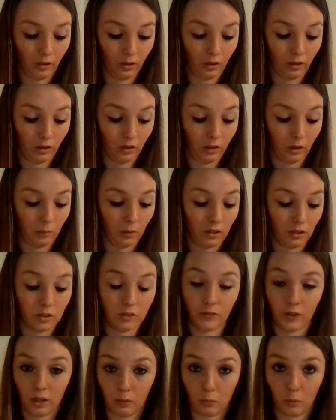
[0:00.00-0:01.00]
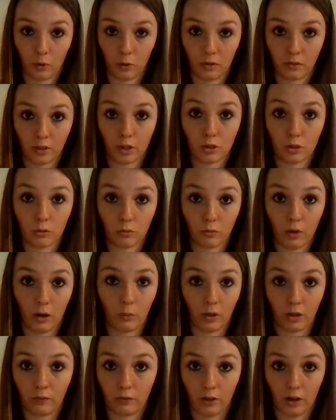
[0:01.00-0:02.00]
it's very important that you write
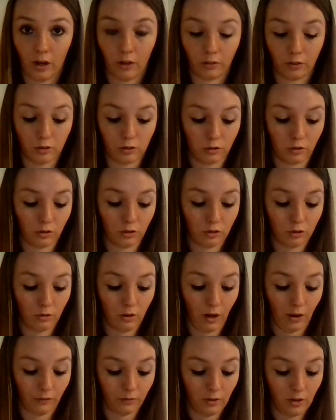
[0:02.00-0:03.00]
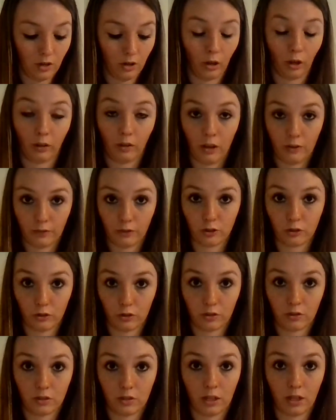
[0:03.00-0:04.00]
whatever health insurance you have or life
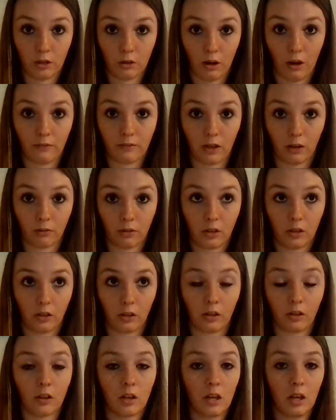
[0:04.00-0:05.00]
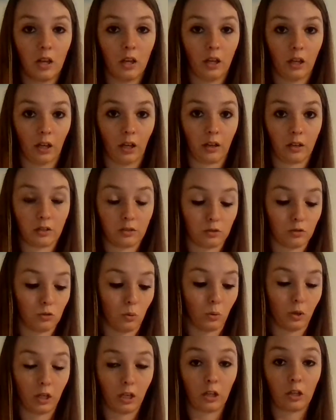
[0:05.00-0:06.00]
insurance that you have down here, because
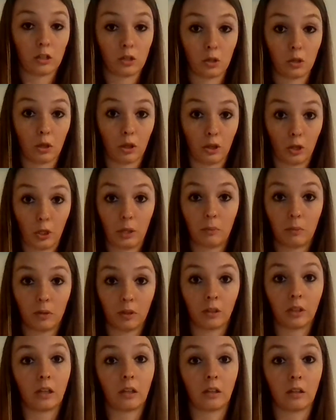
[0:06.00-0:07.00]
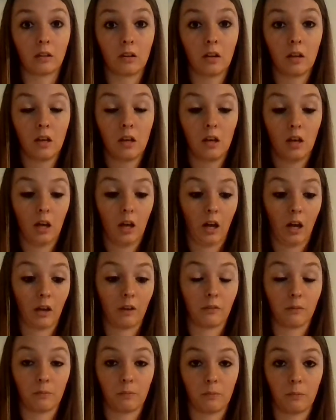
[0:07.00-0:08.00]
20 to 30 million
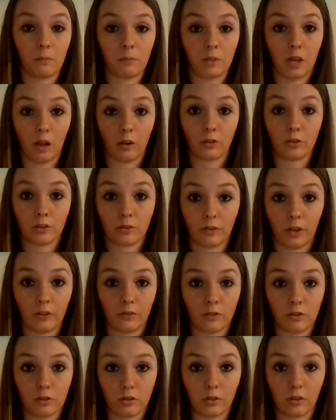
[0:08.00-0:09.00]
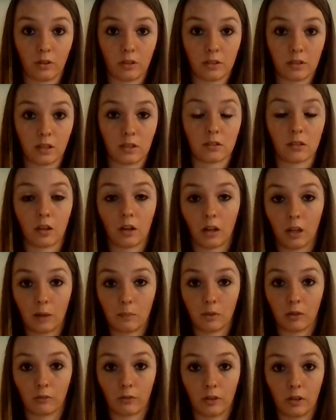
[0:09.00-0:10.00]
dollars of life insurance gets
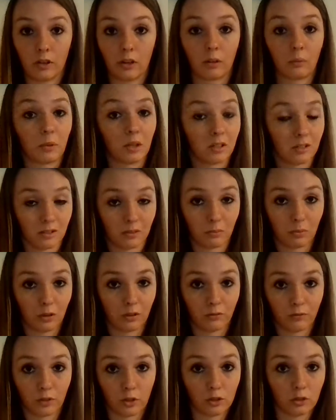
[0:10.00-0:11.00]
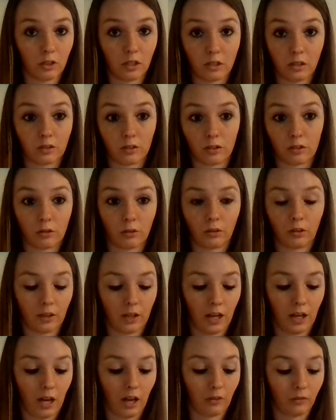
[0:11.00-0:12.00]
unclaimed every year because the beneficiary doesn't know that
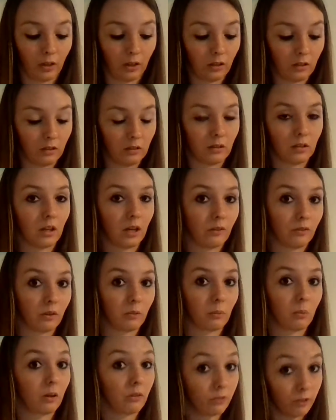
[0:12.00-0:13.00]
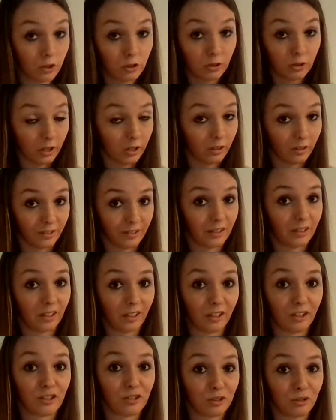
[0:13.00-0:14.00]
they have it. And if the beneficiary doesn't
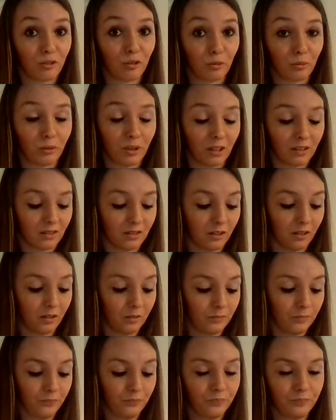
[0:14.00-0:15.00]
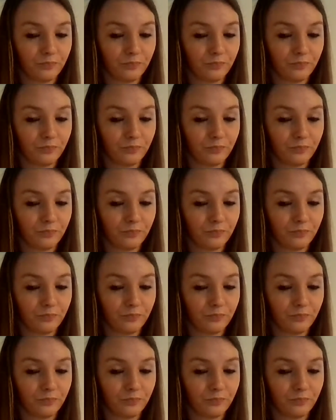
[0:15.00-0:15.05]
get it, do you know who gets it?